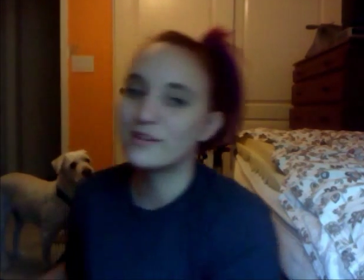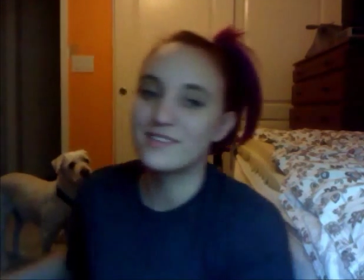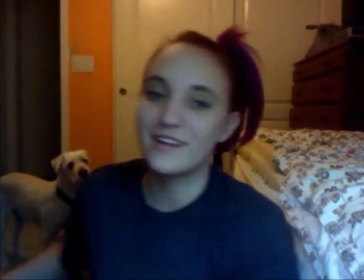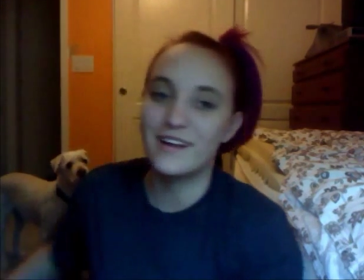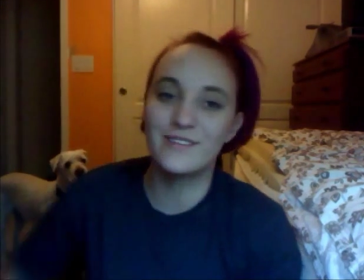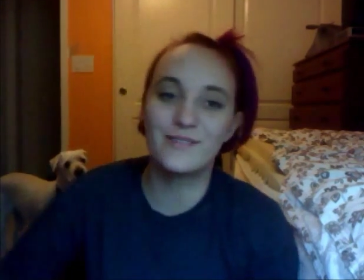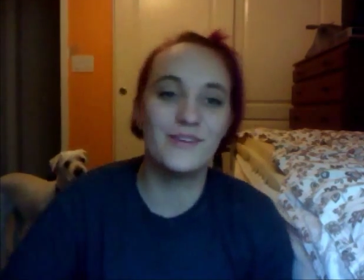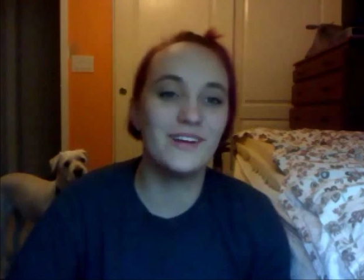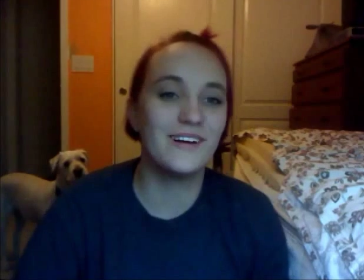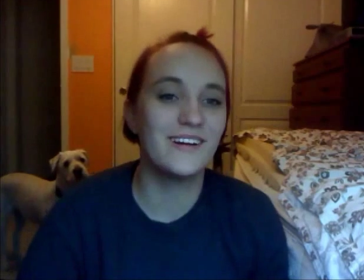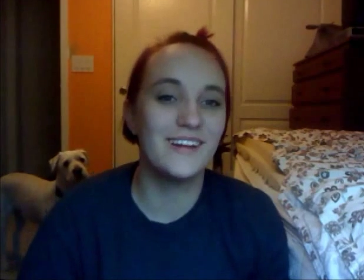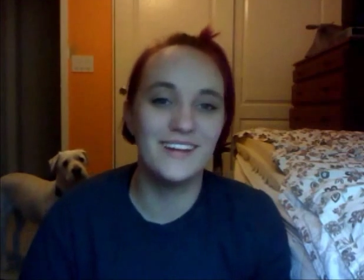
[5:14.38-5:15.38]
guys. We
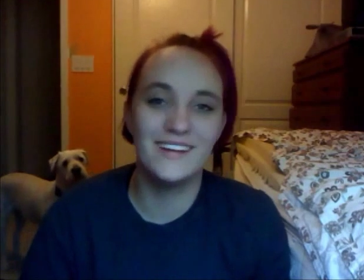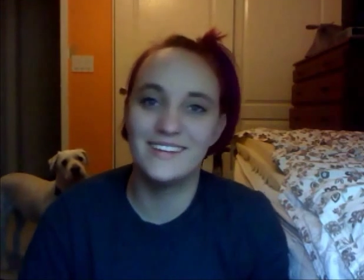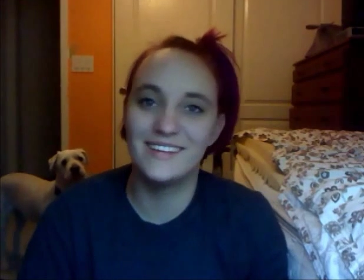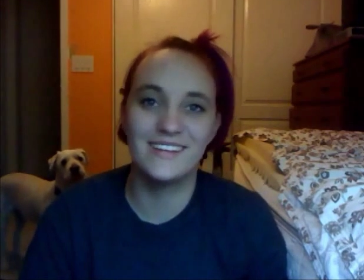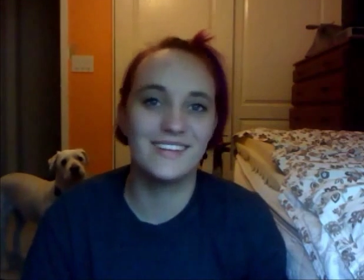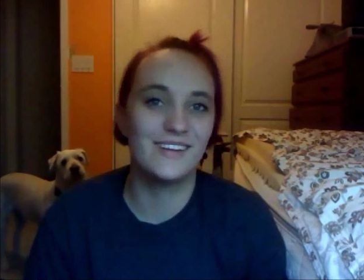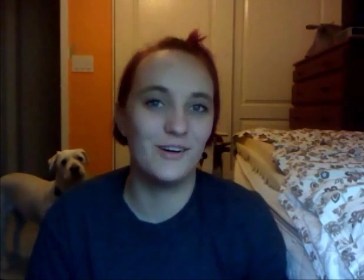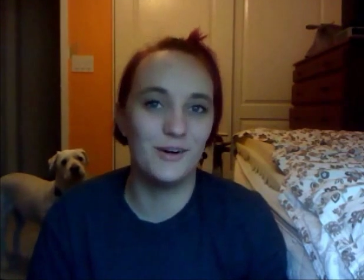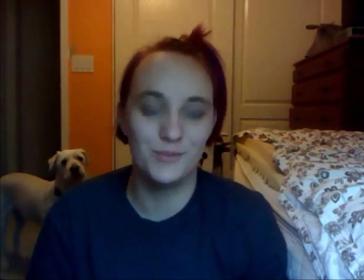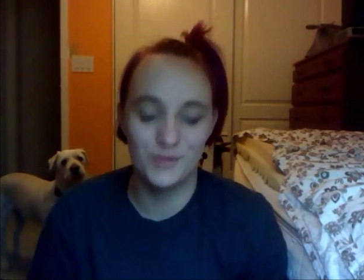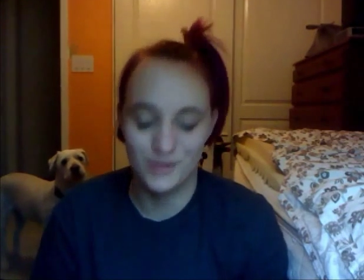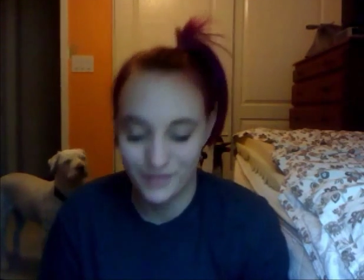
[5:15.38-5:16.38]
are in the
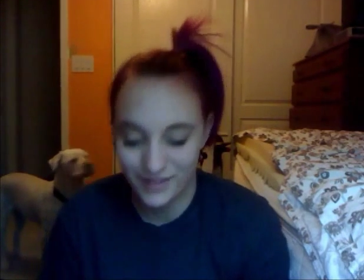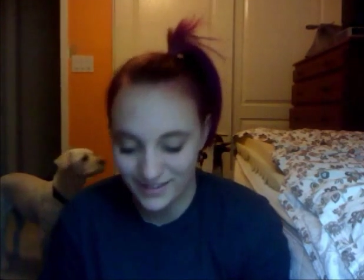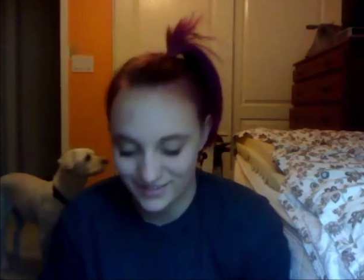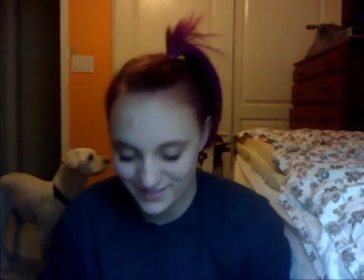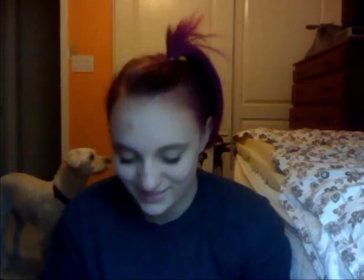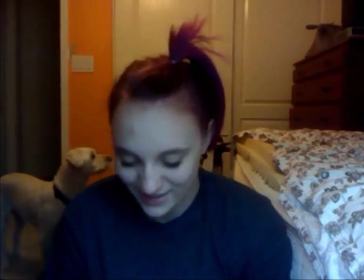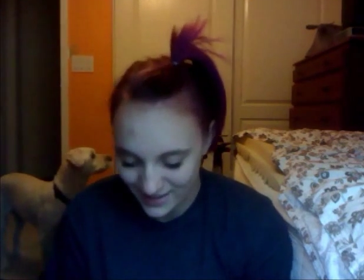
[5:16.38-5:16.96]
home stretch.